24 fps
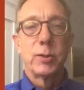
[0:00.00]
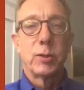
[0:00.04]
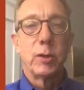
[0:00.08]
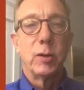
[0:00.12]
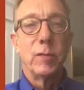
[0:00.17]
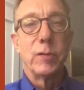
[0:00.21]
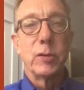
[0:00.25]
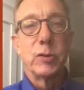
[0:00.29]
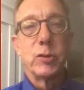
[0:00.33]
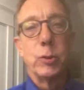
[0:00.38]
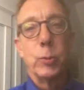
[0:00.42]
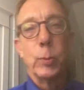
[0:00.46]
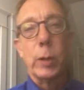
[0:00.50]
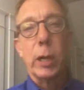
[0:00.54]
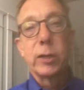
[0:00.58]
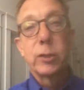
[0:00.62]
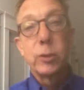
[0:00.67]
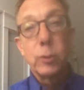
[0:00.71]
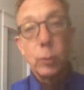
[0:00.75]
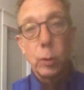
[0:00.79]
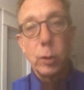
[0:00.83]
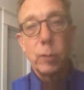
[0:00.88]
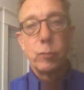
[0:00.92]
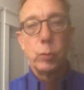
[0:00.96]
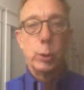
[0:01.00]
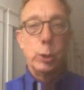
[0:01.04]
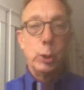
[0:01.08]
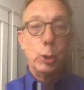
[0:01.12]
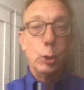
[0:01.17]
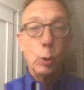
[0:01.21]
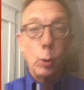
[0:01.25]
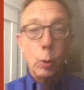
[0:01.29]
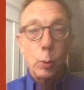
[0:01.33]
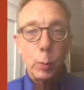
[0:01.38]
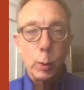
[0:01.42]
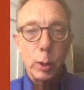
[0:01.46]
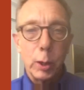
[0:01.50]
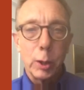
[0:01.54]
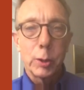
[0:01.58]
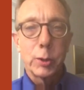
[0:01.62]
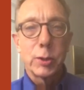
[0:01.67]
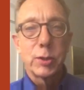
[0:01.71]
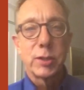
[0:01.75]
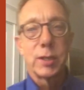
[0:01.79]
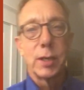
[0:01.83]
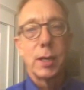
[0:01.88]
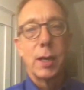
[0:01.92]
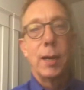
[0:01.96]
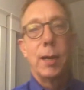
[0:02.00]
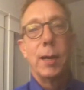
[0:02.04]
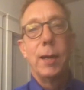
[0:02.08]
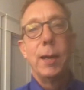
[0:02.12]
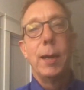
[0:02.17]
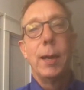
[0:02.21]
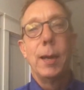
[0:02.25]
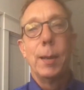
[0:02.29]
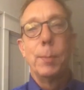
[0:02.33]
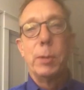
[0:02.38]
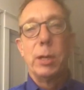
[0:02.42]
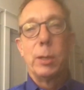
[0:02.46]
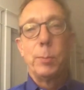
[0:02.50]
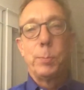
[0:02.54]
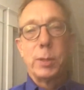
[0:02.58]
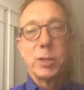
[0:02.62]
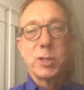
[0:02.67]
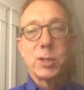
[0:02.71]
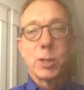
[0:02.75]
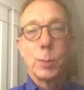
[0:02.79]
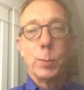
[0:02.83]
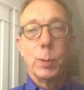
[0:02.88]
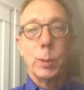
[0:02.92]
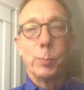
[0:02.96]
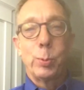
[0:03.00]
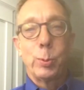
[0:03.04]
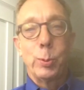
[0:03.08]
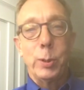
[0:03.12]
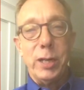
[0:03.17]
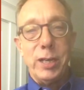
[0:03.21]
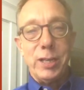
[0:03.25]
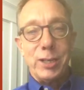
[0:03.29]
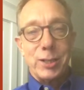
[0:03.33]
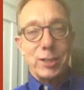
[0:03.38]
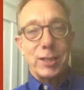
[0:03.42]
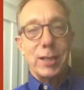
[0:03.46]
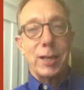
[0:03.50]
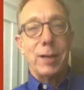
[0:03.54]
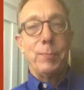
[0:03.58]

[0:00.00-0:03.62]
serve as Director of Renewal Works. I am an Episcopal priest.